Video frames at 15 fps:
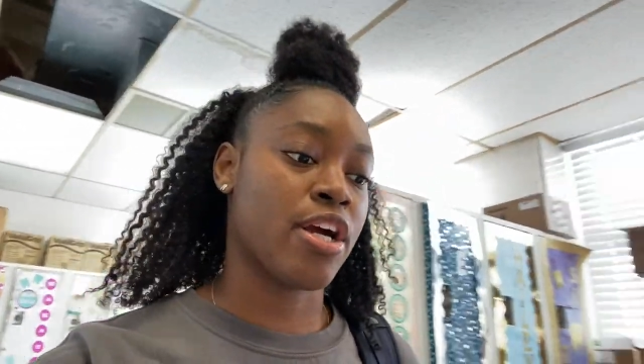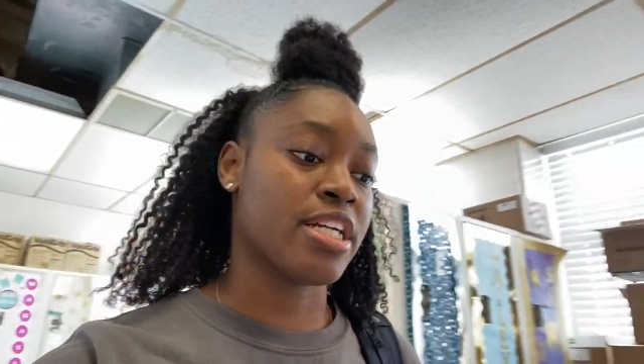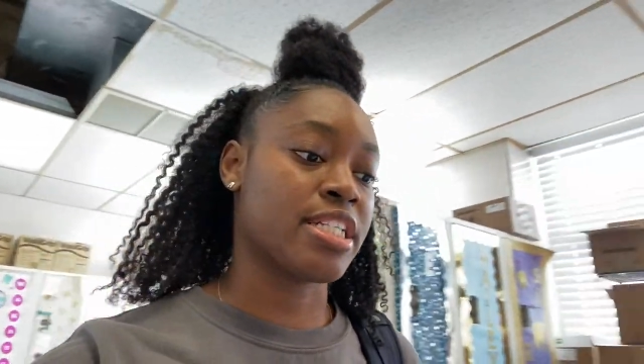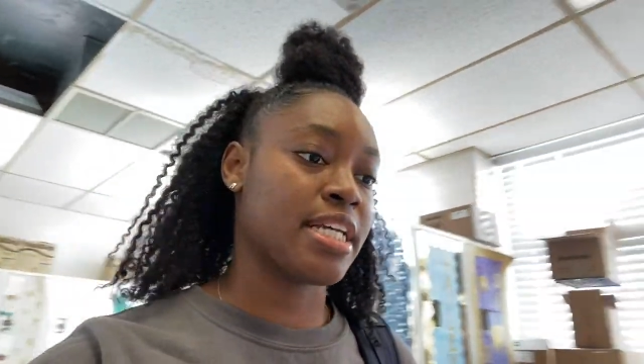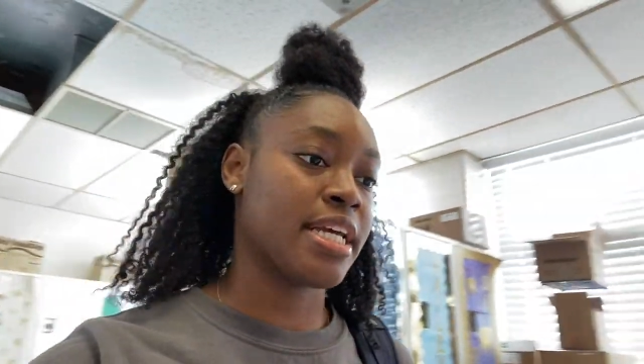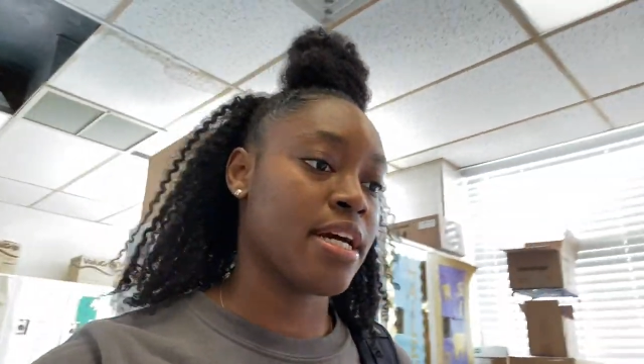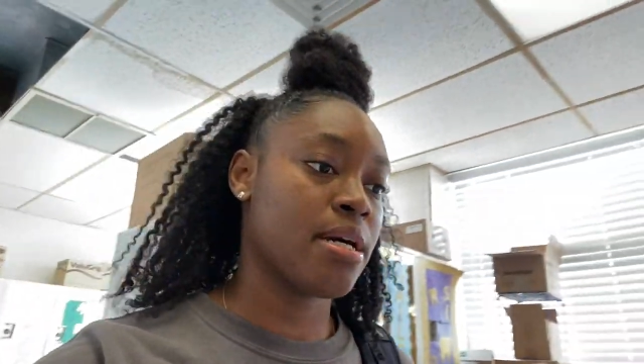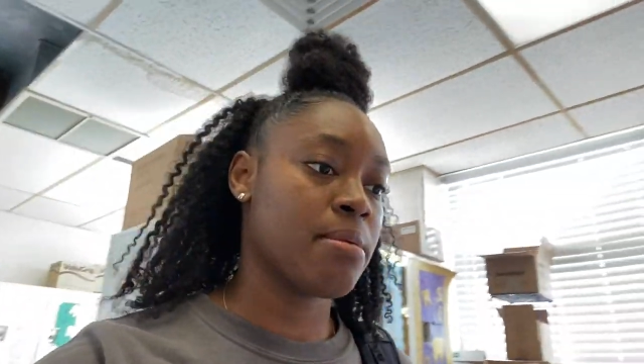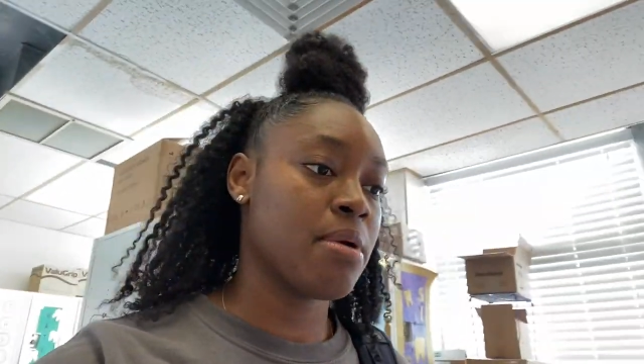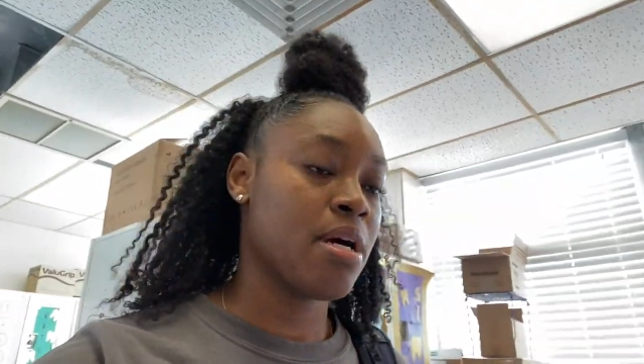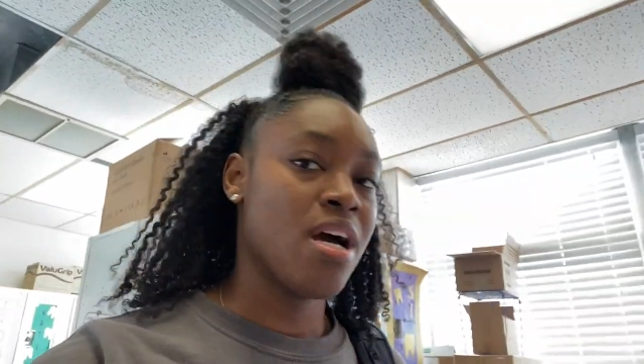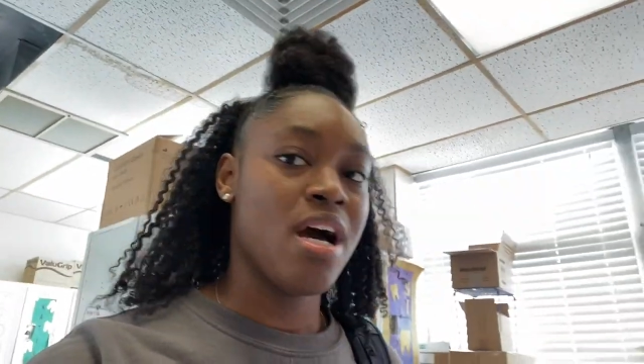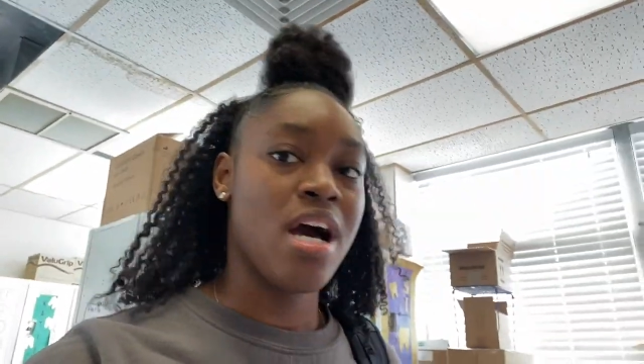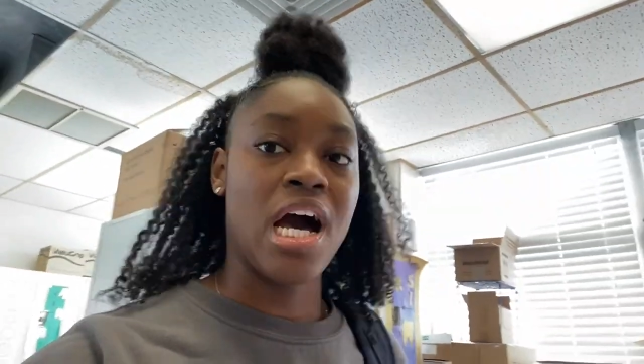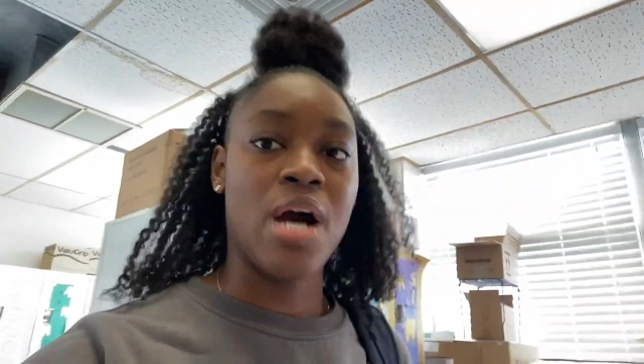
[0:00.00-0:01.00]
exam.
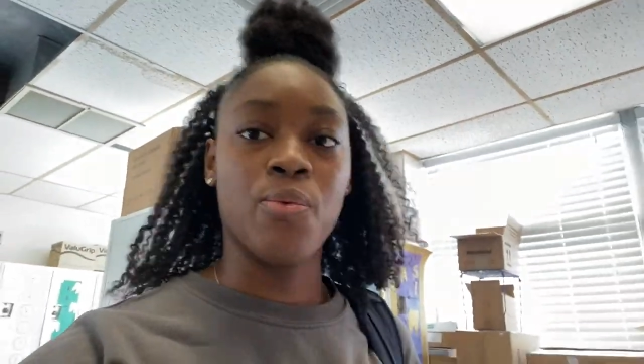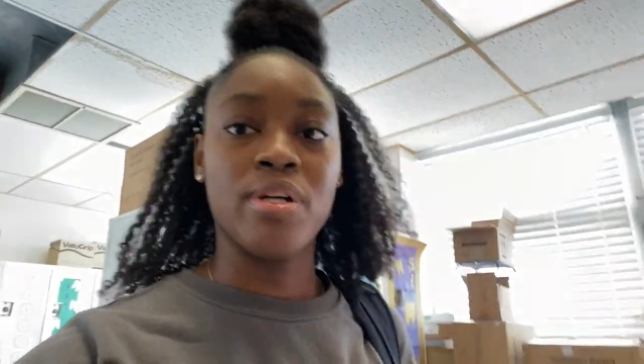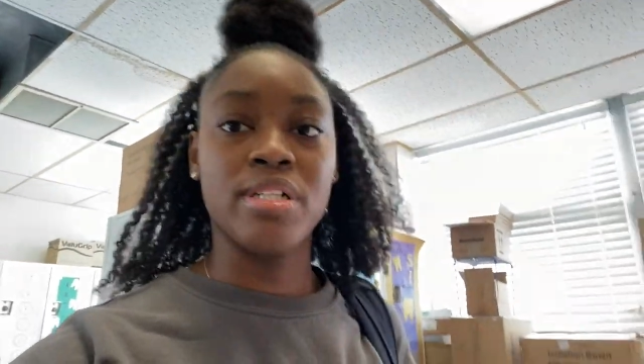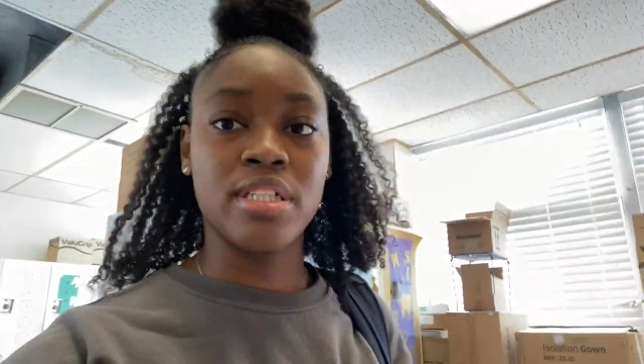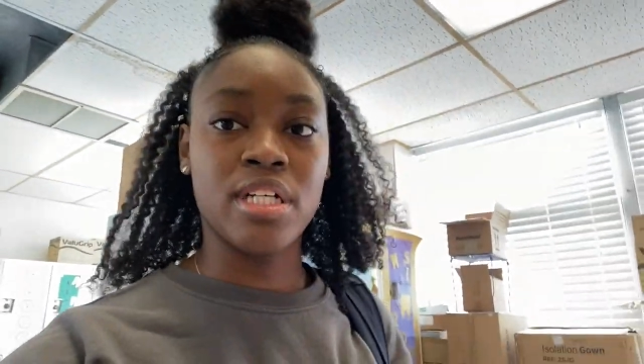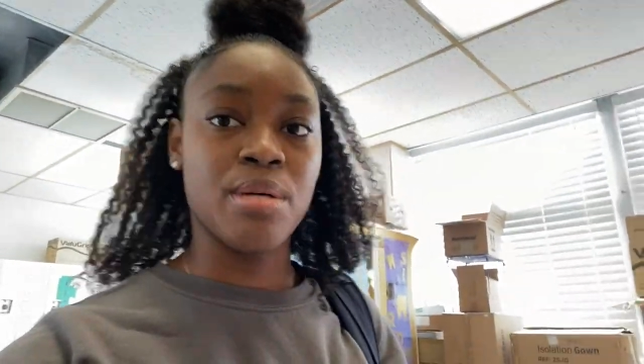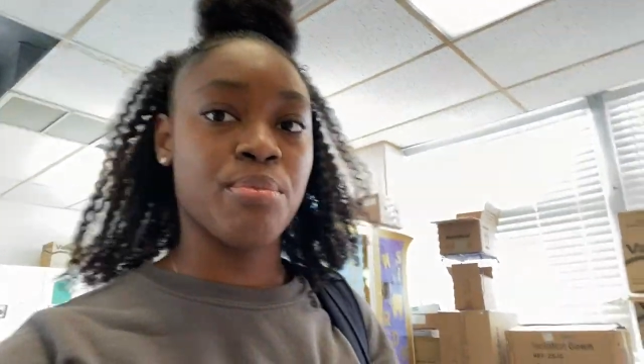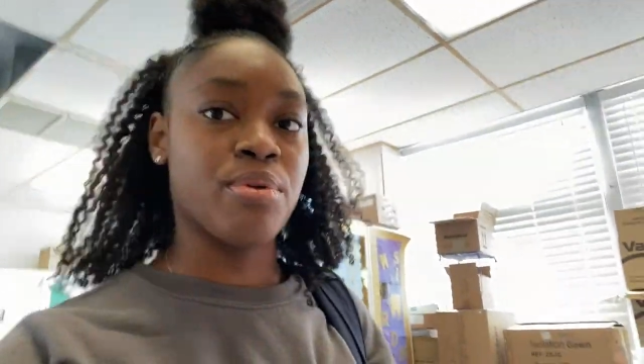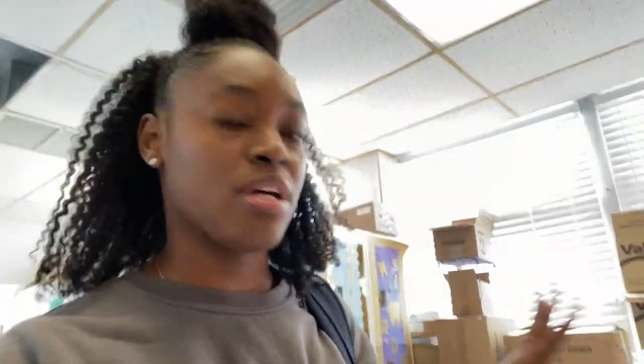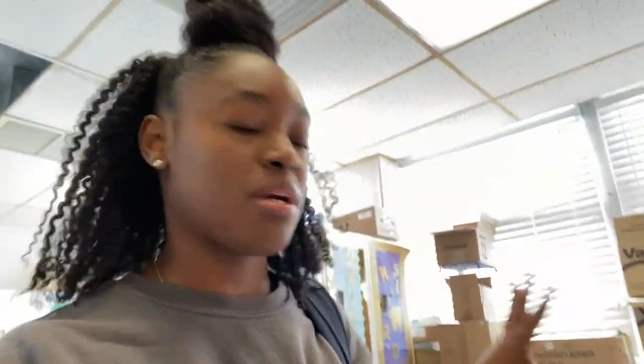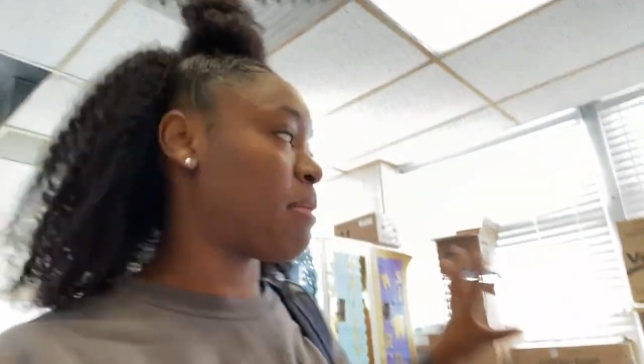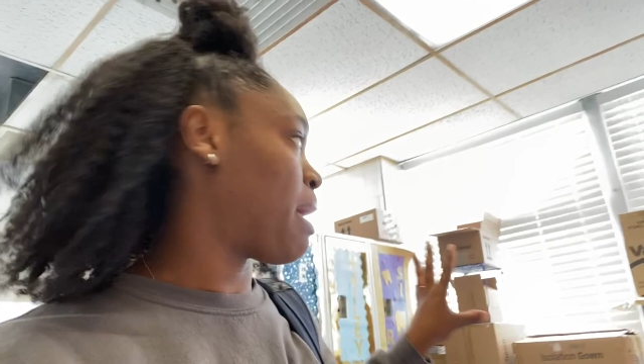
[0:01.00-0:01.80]
I was gonna put up my